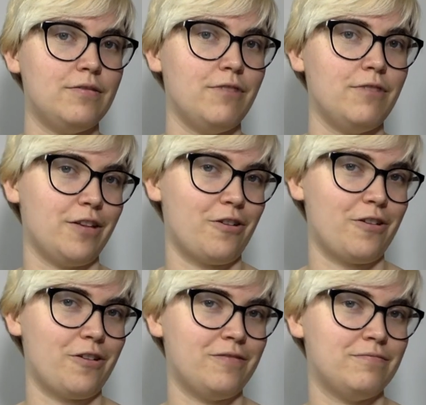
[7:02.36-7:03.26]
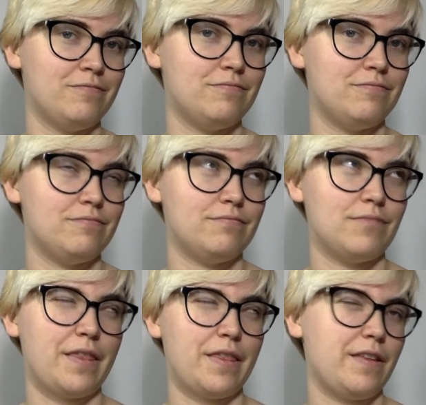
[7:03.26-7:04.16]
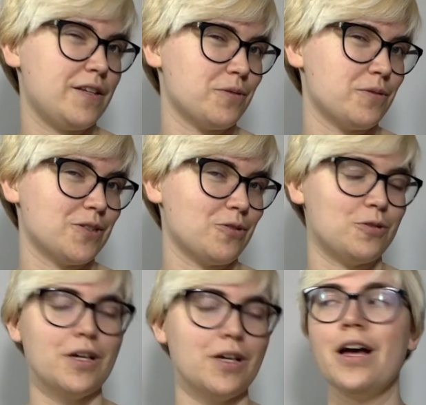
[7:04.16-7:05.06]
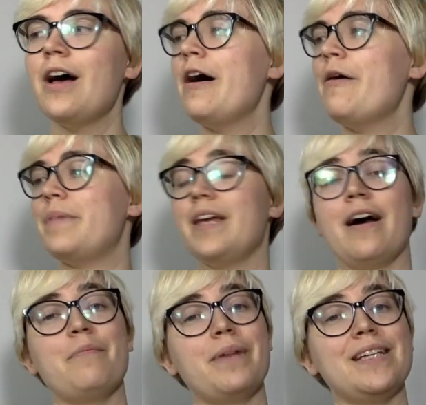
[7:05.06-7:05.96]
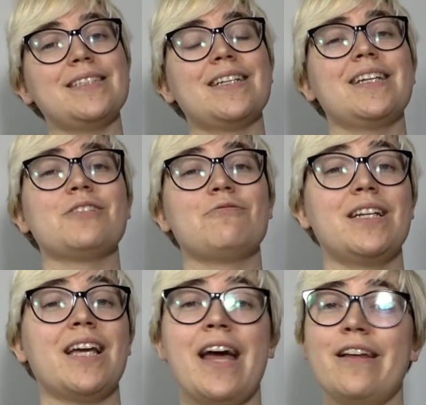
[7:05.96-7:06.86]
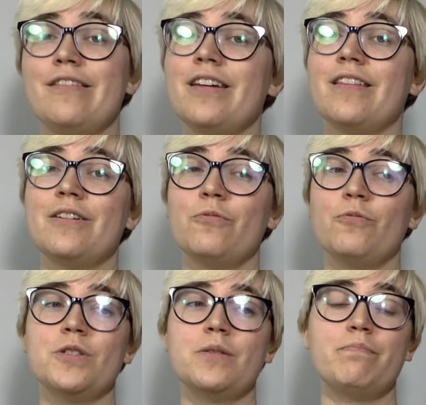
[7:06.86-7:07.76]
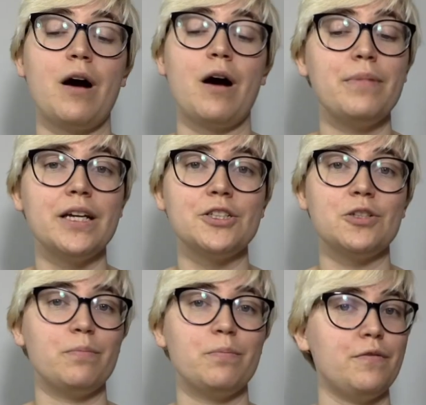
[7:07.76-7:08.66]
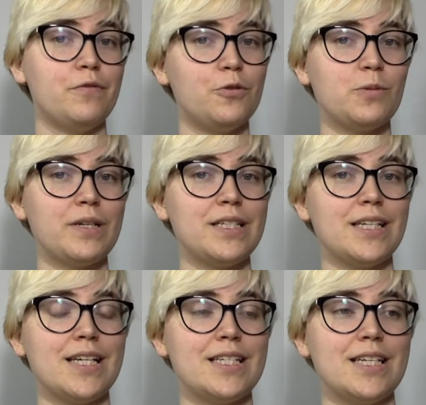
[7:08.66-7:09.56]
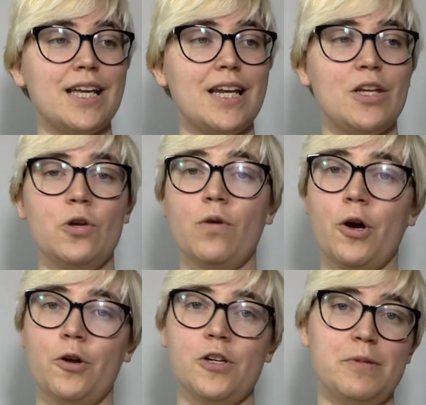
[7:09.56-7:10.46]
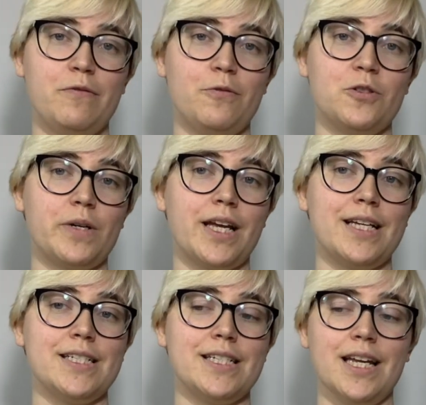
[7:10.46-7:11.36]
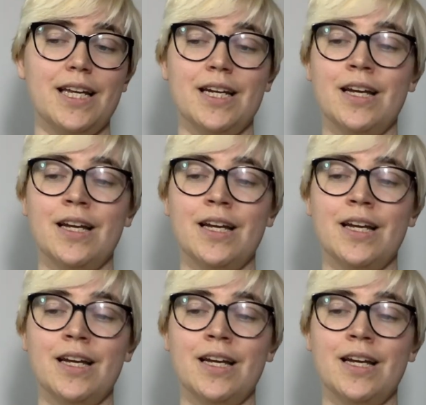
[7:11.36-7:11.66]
Readathon. I think that's what it's called. But yeah, basically it's reading anything that was published before 2018, you owned before 2018,